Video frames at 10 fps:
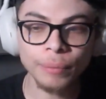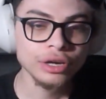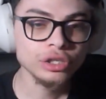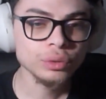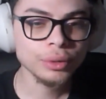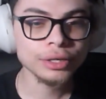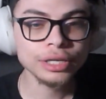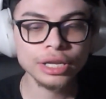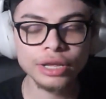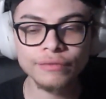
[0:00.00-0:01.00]
Just wanted to
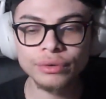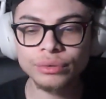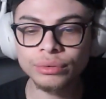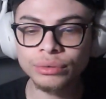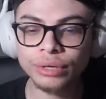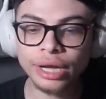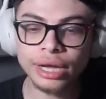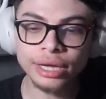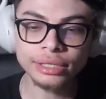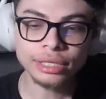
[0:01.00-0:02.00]
give you
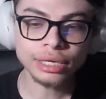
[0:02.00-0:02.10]
guys